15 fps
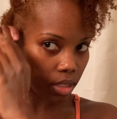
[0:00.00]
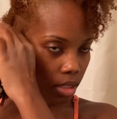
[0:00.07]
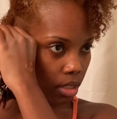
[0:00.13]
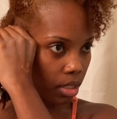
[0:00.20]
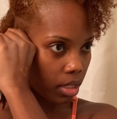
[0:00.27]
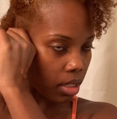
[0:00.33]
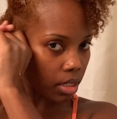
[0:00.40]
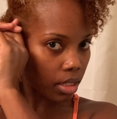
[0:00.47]
Now
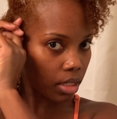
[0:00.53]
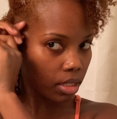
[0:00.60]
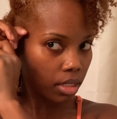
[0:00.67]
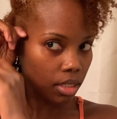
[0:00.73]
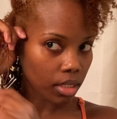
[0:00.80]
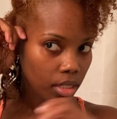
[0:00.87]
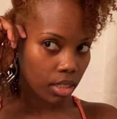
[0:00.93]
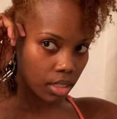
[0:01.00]
that you
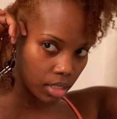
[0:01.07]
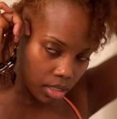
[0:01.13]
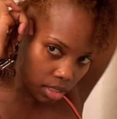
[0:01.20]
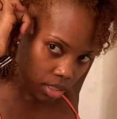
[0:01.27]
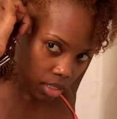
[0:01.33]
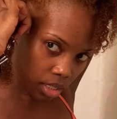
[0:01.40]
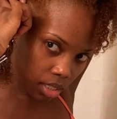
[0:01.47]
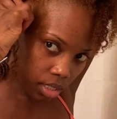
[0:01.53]
detangled it, it's
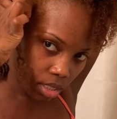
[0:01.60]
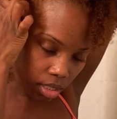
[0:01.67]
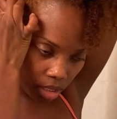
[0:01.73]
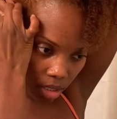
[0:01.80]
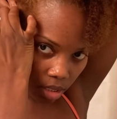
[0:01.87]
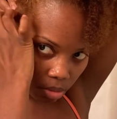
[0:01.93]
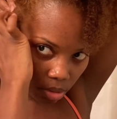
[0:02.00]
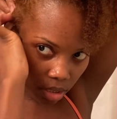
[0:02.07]
time to
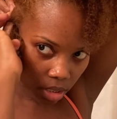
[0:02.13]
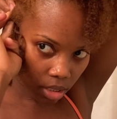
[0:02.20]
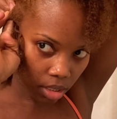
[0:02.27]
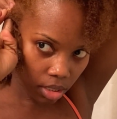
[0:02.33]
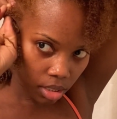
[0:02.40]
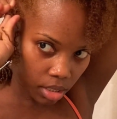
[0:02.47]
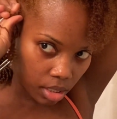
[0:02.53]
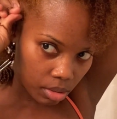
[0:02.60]
start the
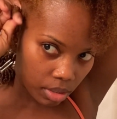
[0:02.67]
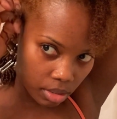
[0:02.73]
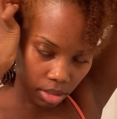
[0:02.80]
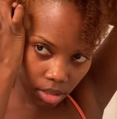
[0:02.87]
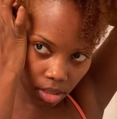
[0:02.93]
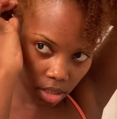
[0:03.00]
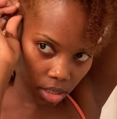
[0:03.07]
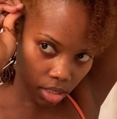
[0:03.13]
coil.
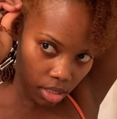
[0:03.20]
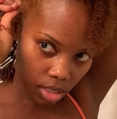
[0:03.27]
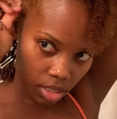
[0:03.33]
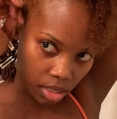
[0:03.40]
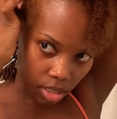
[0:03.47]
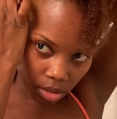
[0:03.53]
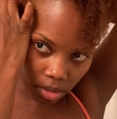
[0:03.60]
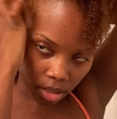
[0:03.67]
You'll just
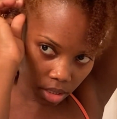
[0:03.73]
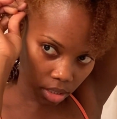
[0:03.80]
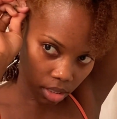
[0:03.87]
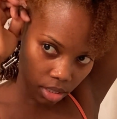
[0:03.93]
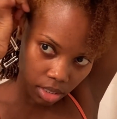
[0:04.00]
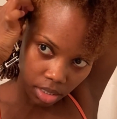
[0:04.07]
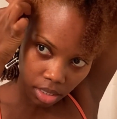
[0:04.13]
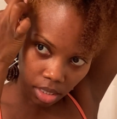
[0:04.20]
start at the
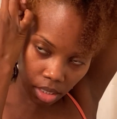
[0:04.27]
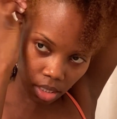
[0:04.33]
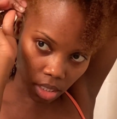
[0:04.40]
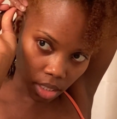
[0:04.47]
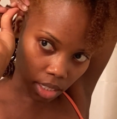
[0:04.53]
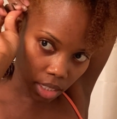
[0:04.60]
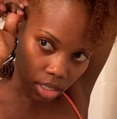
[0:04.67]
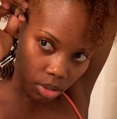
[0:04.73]
root and
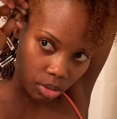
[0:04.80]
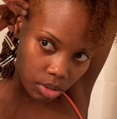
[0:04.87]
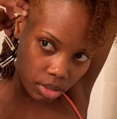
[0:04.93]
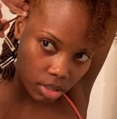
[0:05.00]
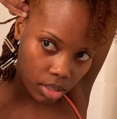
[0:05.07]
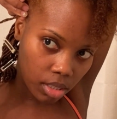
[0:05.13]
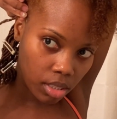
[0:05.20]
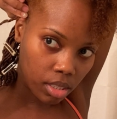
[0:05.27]
just twirl your
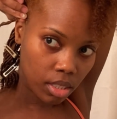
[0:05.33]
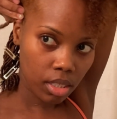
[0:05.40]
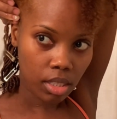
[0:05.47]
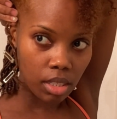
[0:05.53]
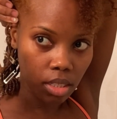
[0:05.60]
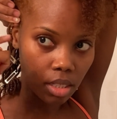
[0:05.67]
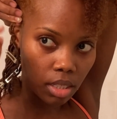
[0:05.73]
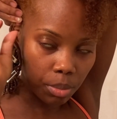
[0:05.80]
hands all
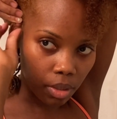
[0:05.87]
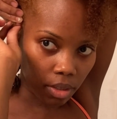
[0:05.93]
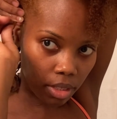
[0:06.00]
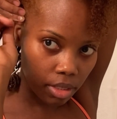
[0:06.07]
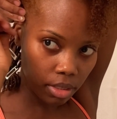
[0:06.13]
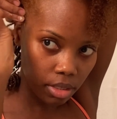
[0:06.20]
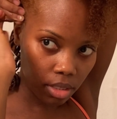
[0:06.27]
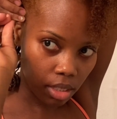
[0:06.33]
the way around
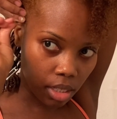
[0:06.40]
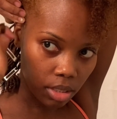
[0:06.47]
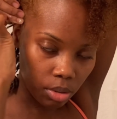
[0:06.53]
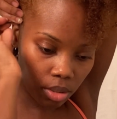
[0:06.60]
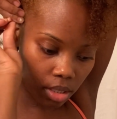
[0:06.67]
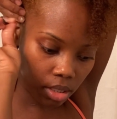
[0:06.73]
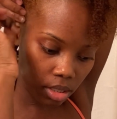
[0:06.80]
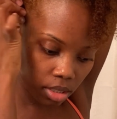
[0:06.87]
until you get to
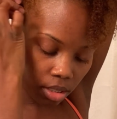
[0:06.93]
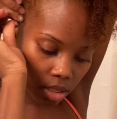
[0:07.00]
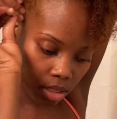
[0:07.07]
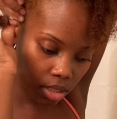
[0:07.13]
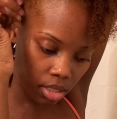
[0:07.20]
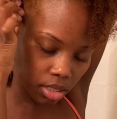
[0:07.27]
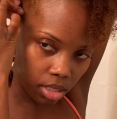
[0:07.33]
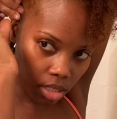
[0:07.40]
the ends.
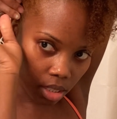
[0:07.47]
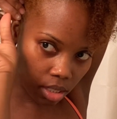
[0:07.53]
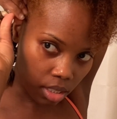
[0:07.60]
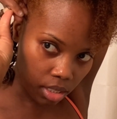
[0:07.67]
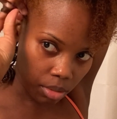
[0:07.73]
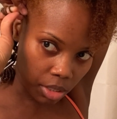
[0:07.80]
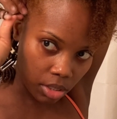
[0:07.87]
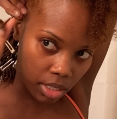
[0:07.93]

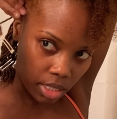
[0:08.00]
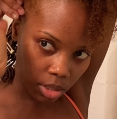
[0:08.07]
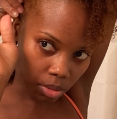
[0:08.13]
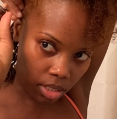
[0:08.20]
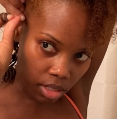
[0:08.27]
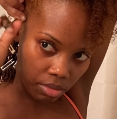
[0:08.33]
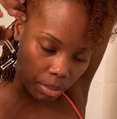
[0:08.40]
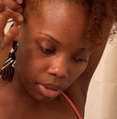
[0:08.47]

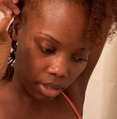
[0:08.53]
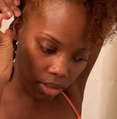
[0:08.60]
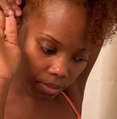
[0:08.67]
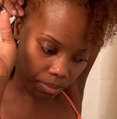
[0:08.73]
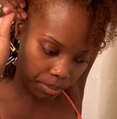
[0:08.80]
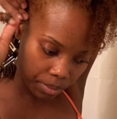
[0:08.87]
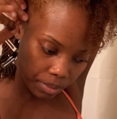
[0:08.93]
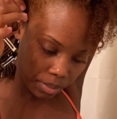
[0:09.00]
This is why it's
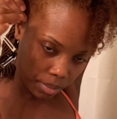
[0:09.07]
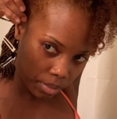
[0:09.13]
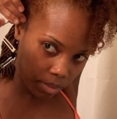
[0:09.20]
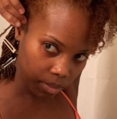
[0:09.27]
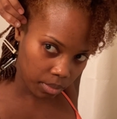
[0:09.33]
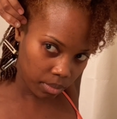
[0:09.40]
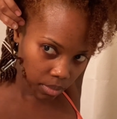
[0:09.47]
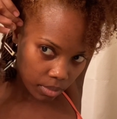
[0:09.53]
better if
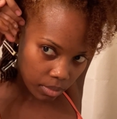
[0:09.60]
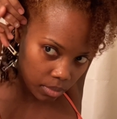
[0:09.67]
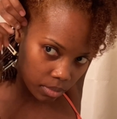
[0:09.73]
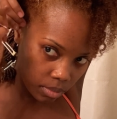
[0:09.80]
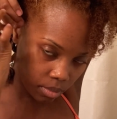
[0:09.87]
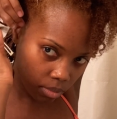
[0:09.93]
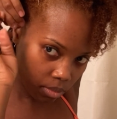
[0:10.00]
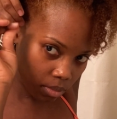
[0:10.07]
your hair is
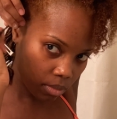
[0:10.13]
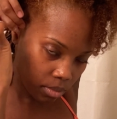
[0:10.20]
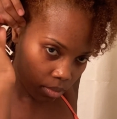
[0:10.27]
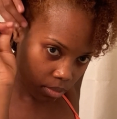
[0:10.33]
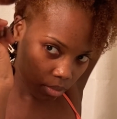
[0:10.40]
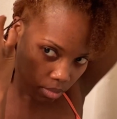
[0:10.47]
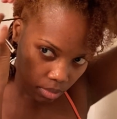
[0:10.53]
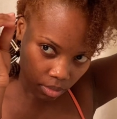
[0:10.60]
damp,
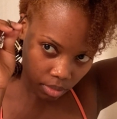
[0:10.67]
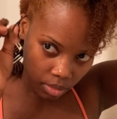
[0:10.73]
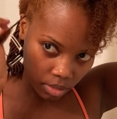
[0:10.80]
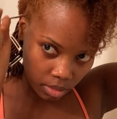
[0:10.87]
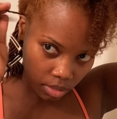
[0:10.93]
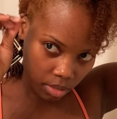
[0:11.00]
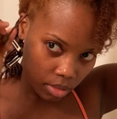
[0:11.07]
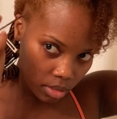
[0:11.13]
so that it
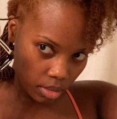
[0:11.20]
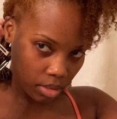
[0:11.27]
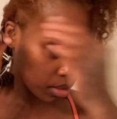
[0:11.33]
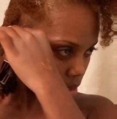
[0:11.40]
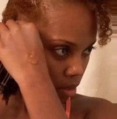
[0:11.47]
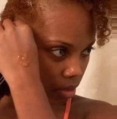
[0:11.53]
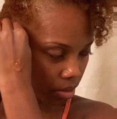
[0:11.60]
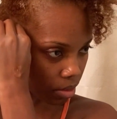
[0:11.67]
could
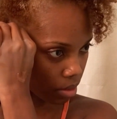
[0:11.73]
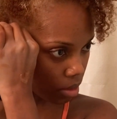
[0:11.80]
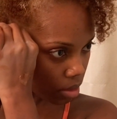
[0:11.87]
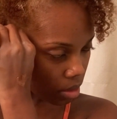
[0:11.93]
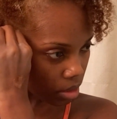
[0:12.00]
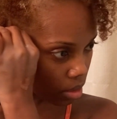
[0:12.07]
just glide through